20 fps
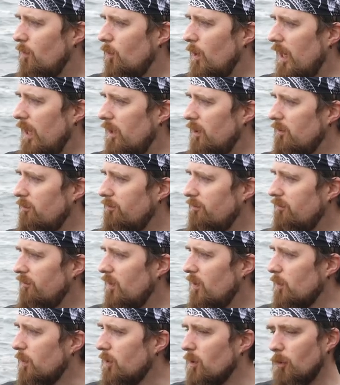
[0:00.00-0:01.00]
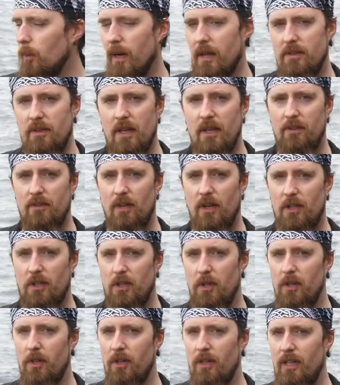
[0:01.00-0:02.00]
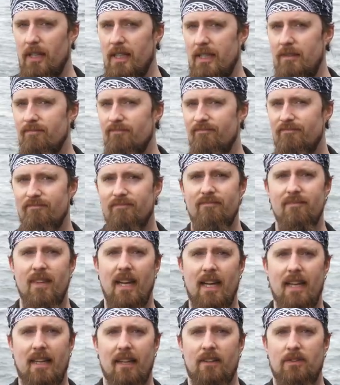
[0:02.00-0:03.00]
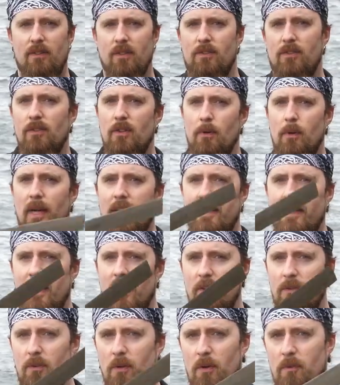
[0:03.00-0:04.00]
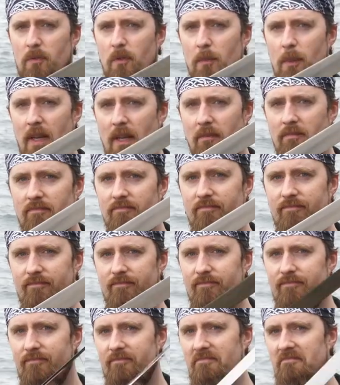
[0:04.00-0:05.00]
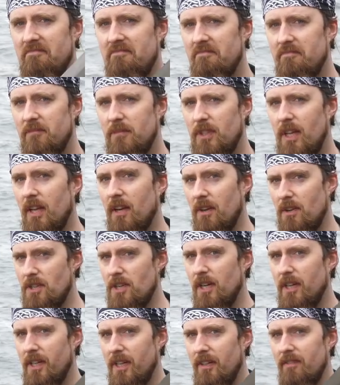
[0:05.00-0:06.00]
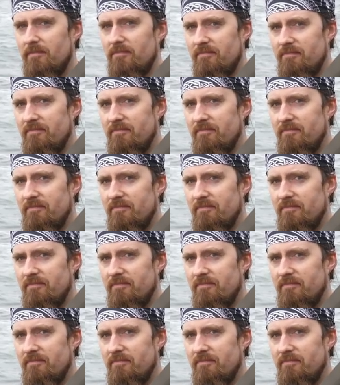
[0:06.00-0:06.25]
Well, with the way things are currently, I guess this is the right kind of sword for me. It's kind of chunky.